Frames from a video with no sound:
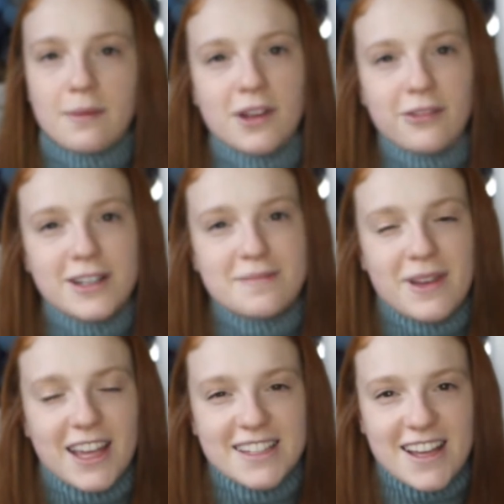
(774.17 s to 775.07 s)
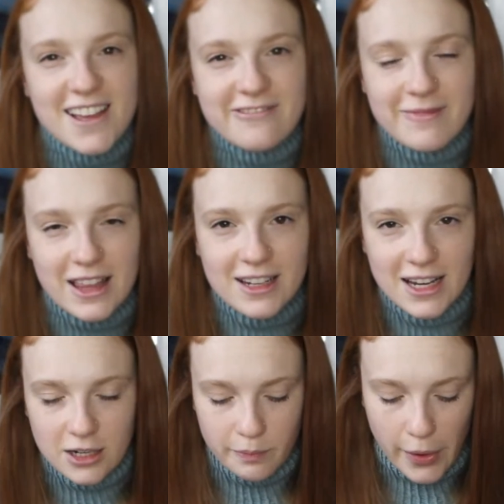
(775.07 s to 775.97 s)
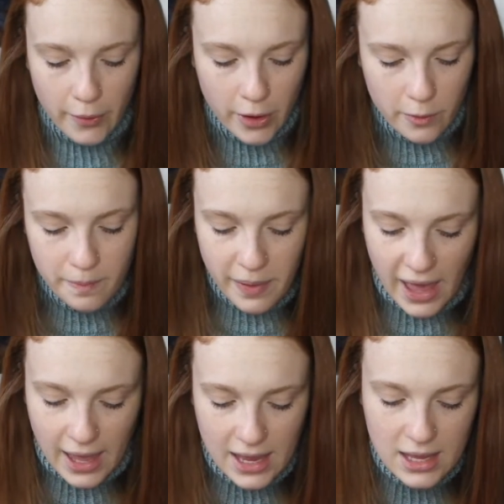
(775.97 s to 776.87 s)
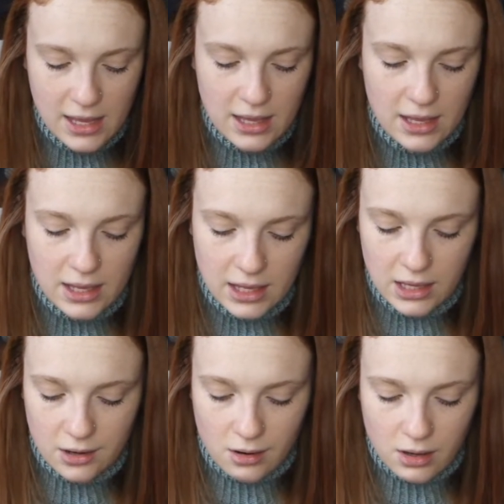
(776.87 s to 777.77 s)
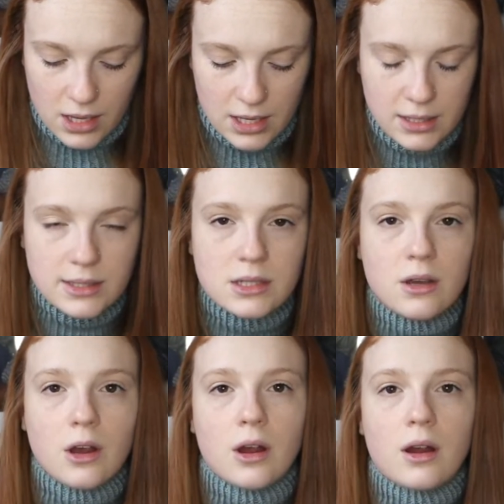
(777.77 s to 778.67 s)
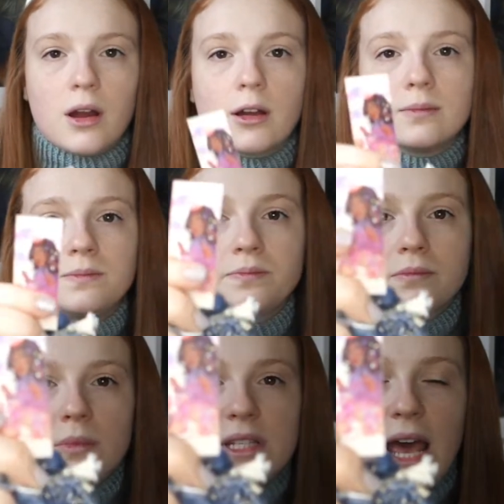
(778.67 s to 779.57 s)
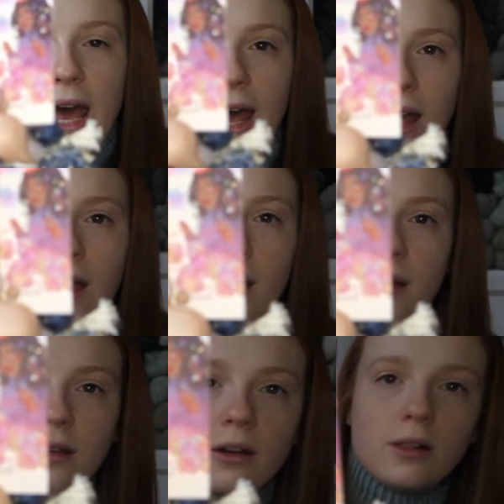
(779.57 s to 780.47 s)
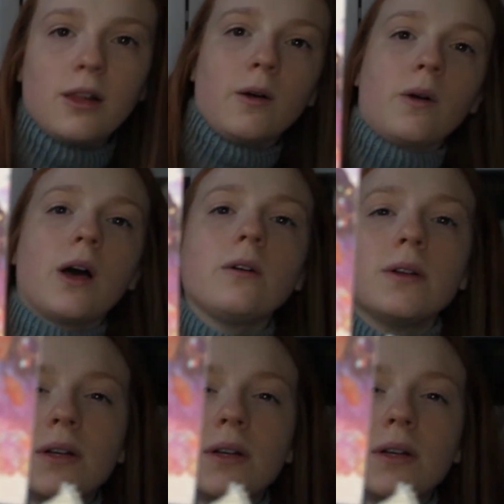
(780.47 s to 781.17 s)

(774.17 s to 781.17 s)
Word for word: my friend Amanda of Melanated Boho Bay. Here is her tag, her logo.